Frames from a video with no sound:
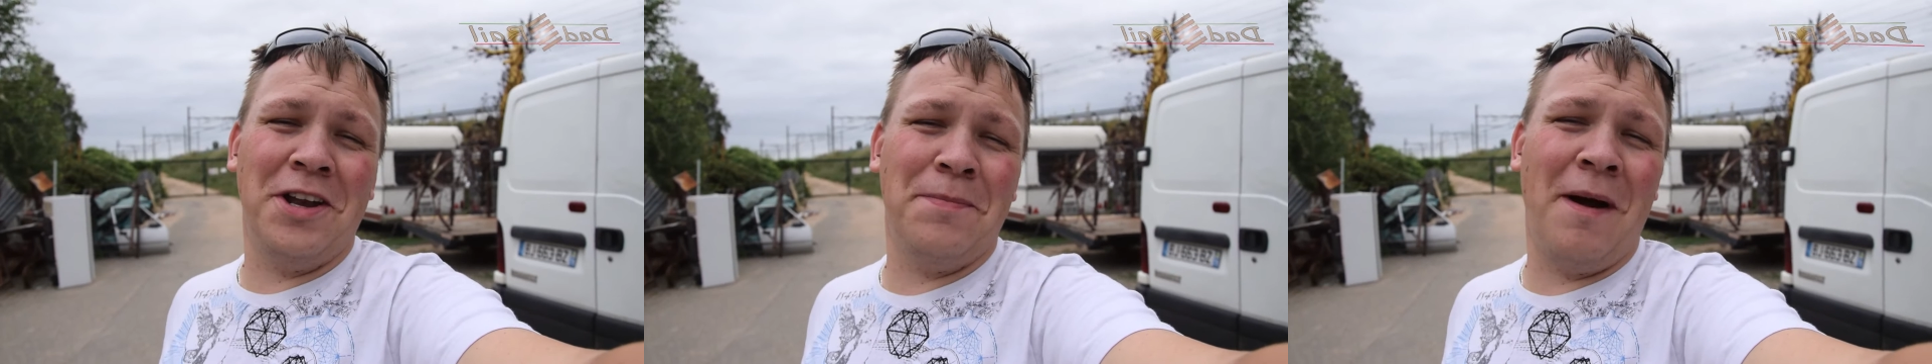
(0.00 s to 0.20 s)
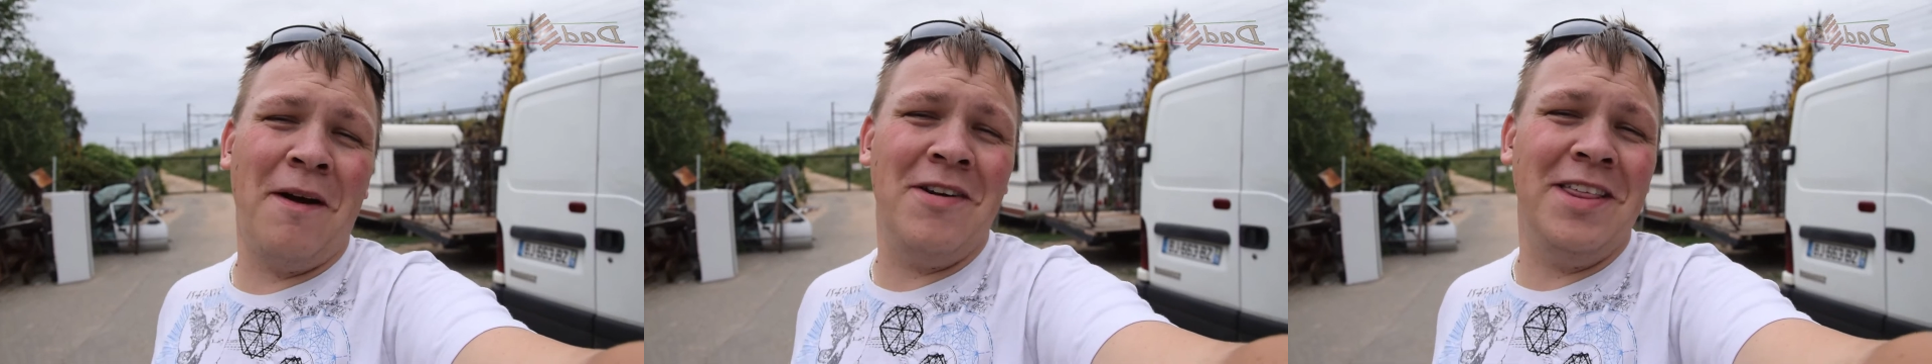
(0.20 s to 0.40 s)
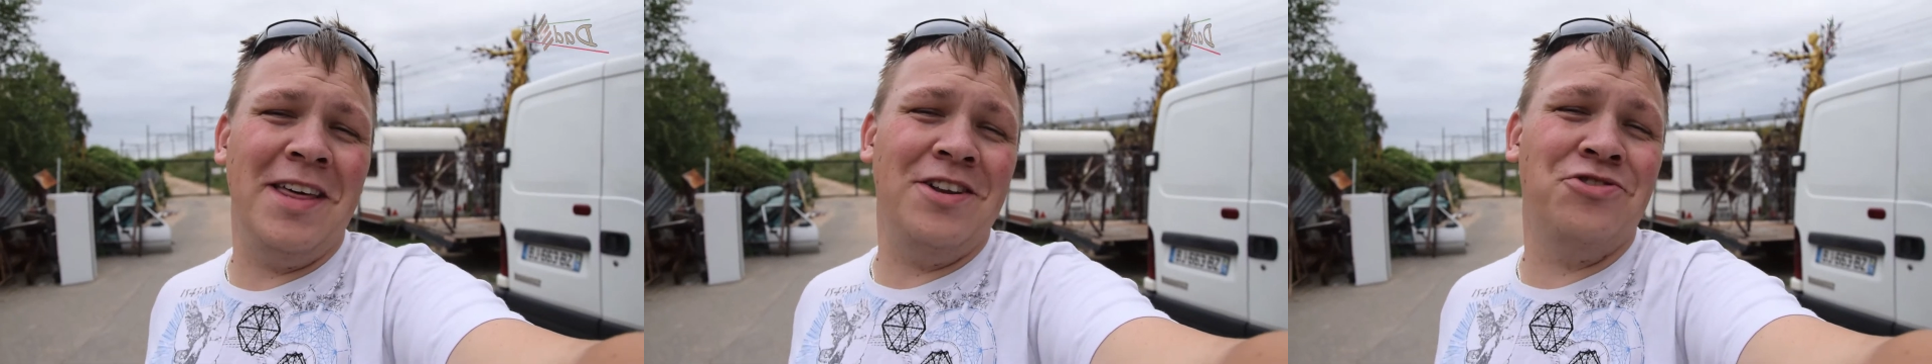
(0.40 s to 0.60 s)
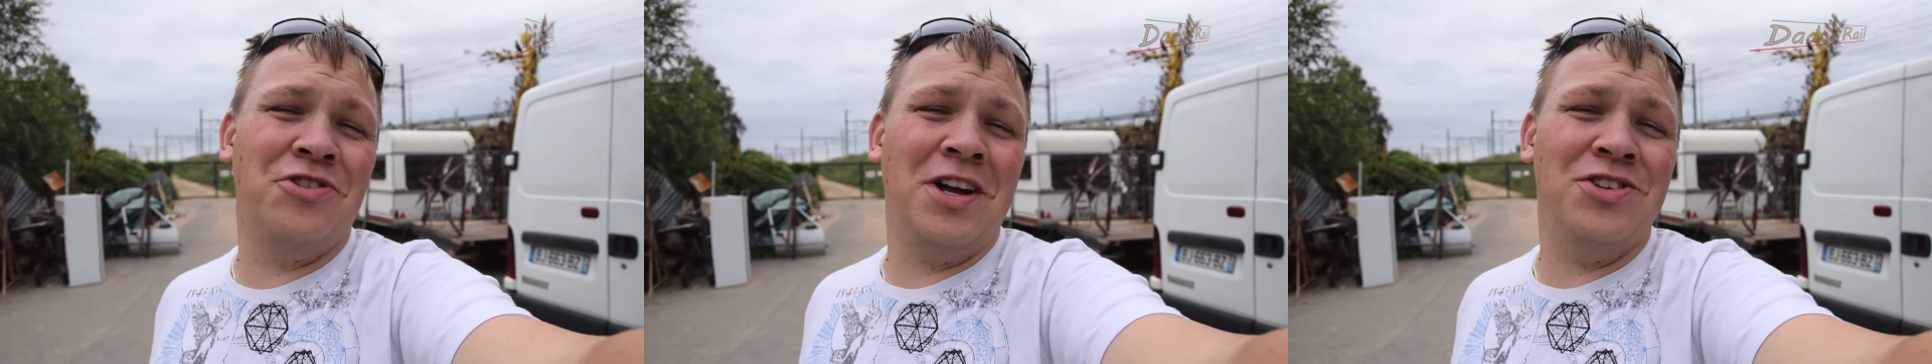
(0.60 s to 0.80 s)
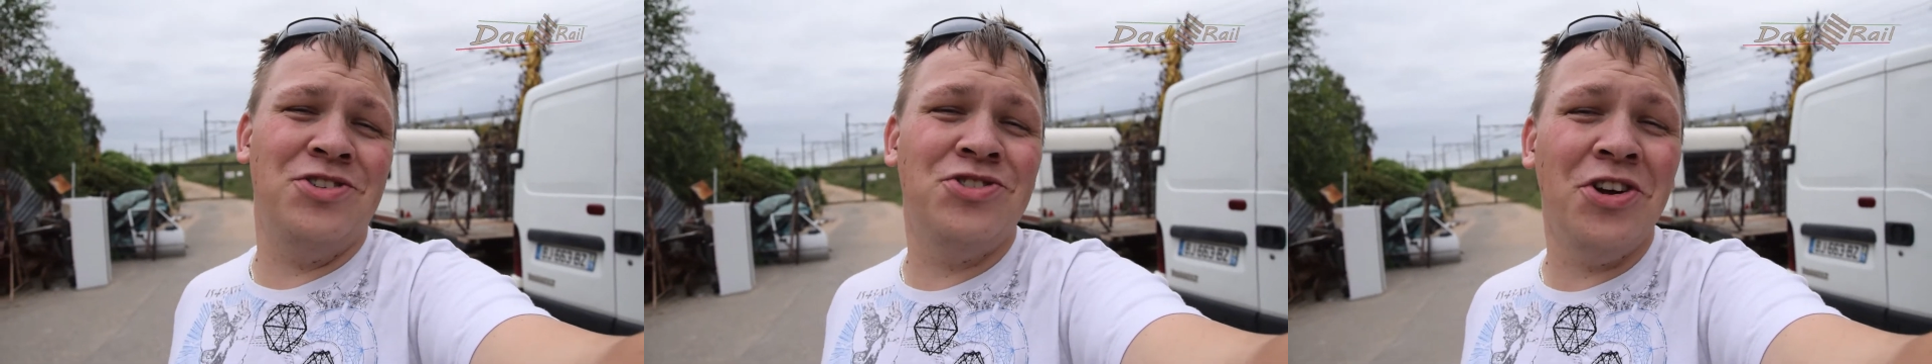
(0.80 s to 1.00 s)
and apparently their
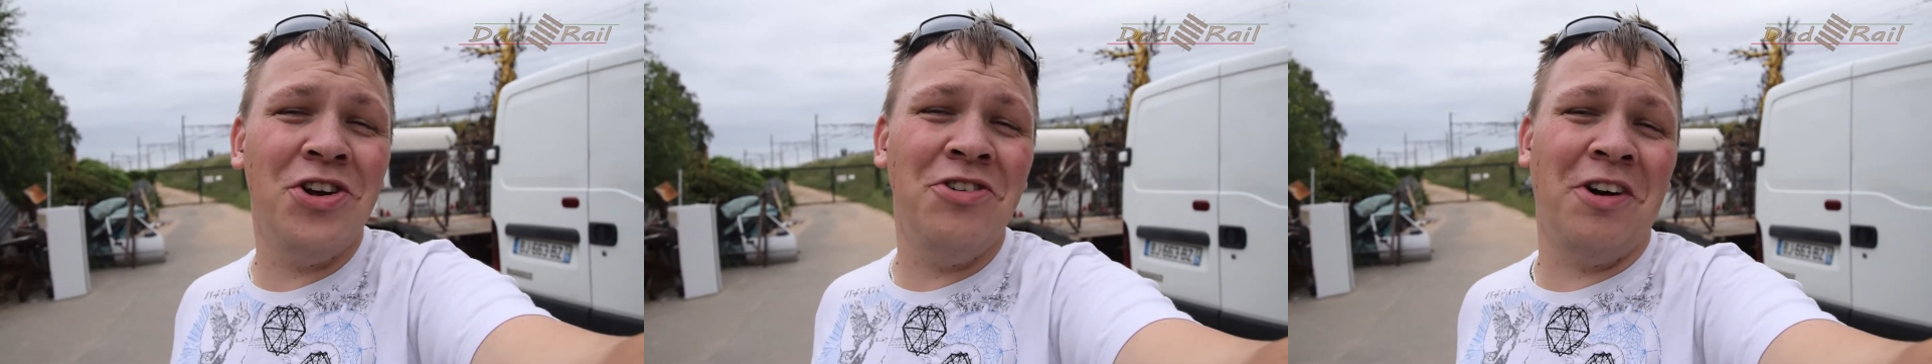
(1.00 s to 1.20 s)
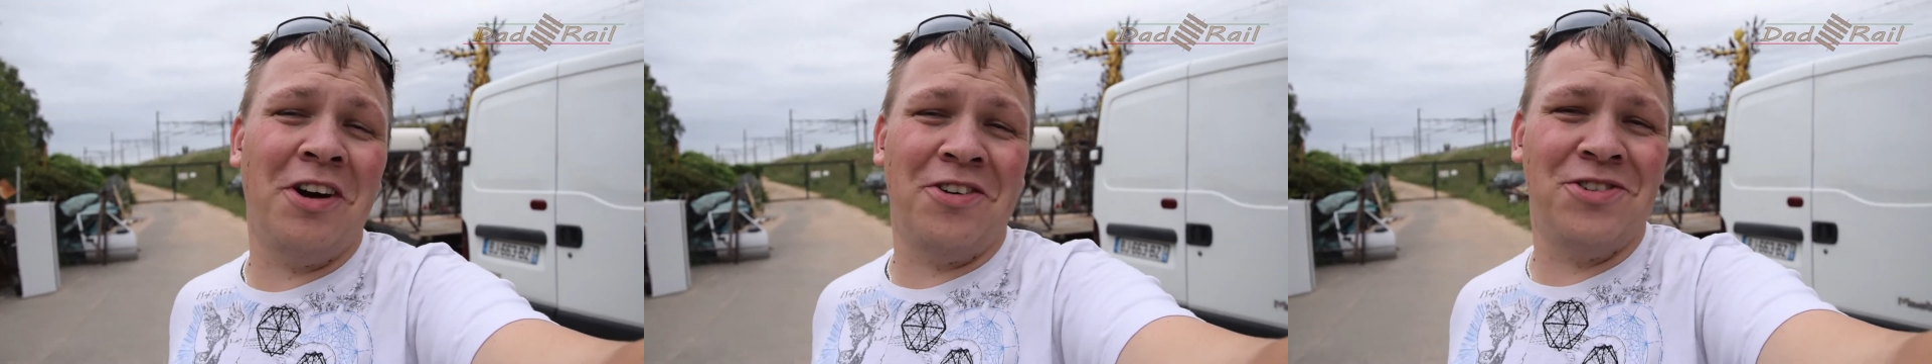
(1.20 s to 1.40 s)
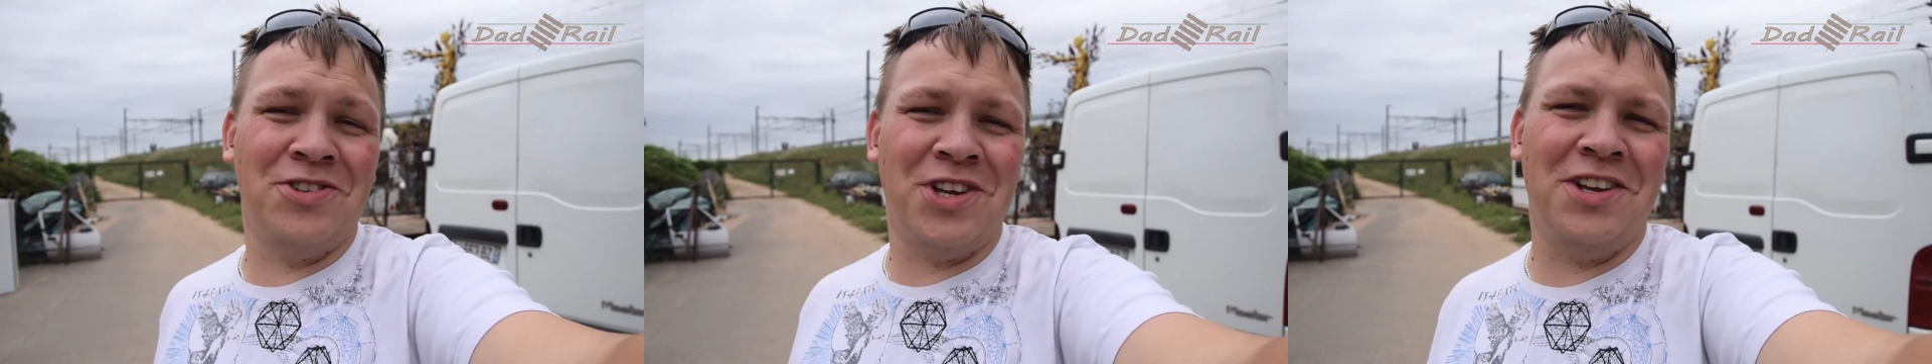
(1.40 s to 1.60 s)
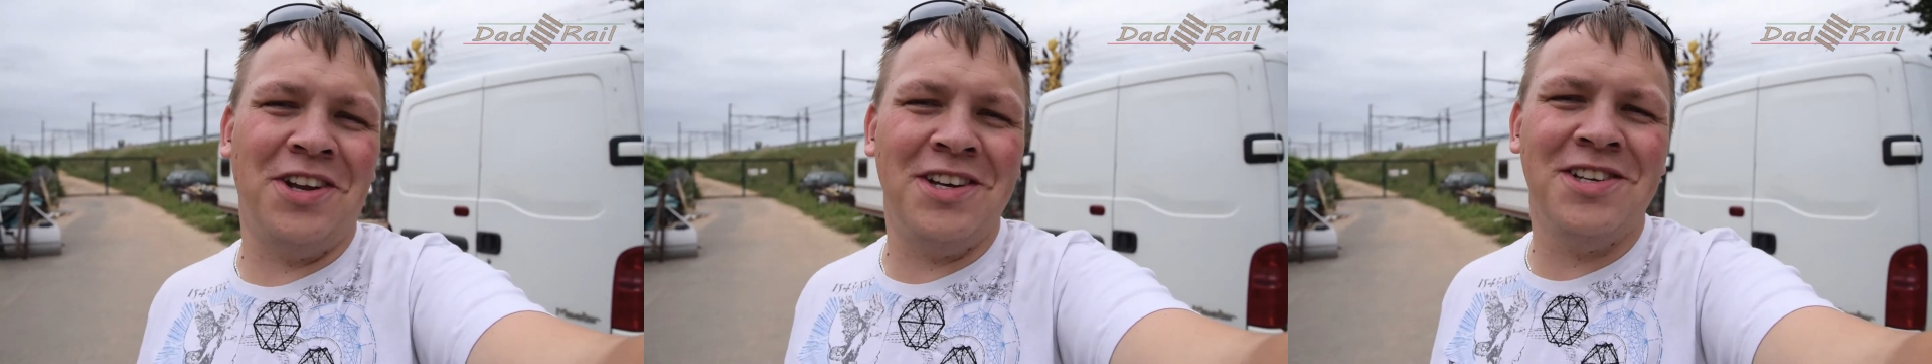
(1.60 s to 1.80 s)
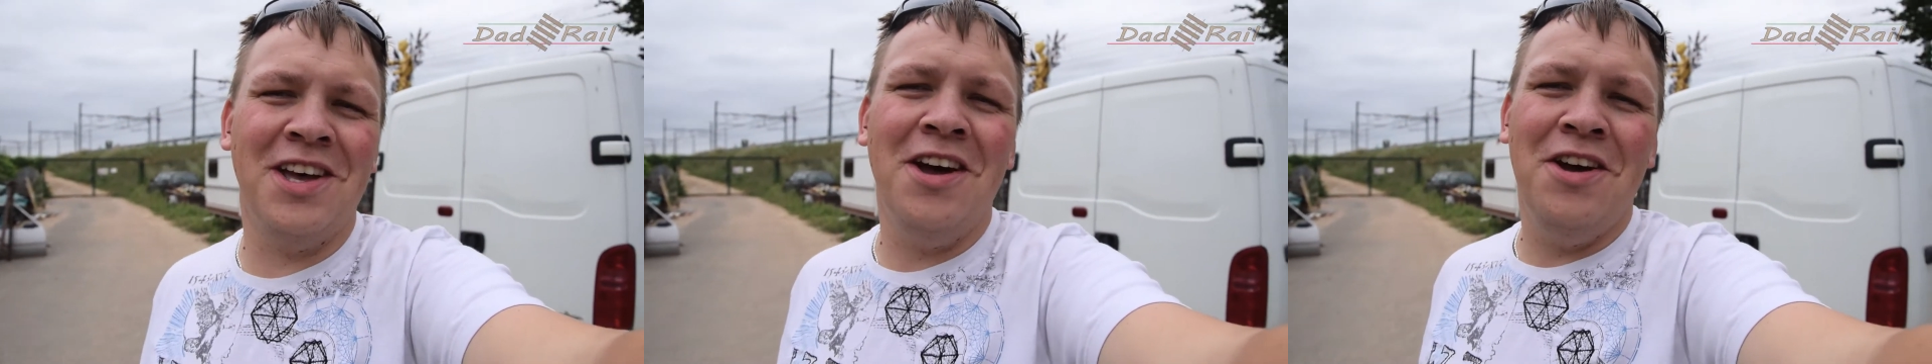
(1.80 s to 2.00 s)
trains do run on
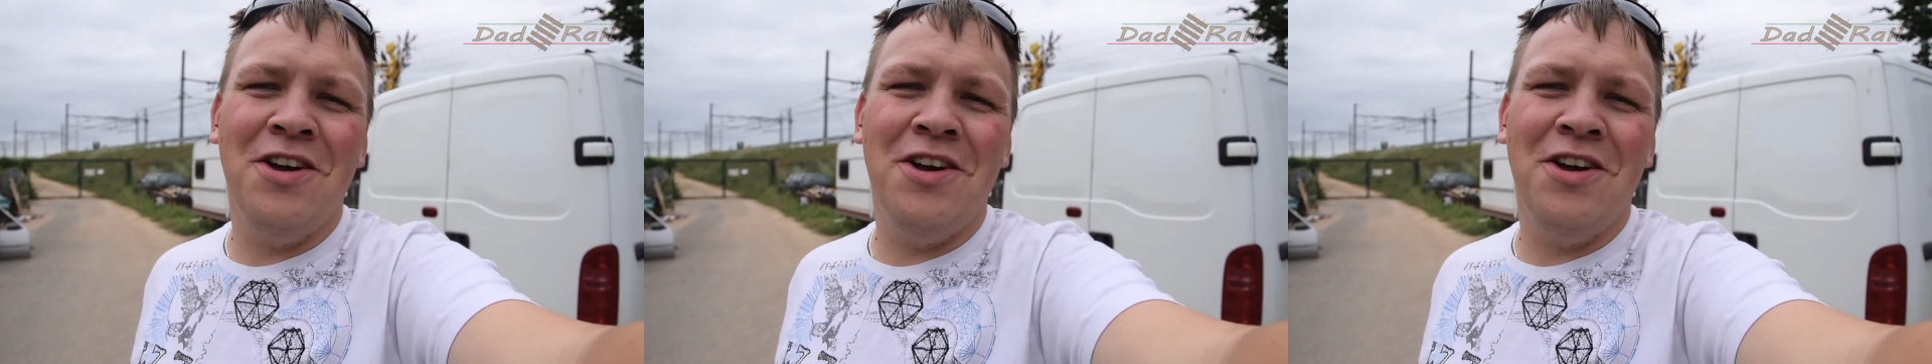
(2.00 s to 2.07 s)
Sundays.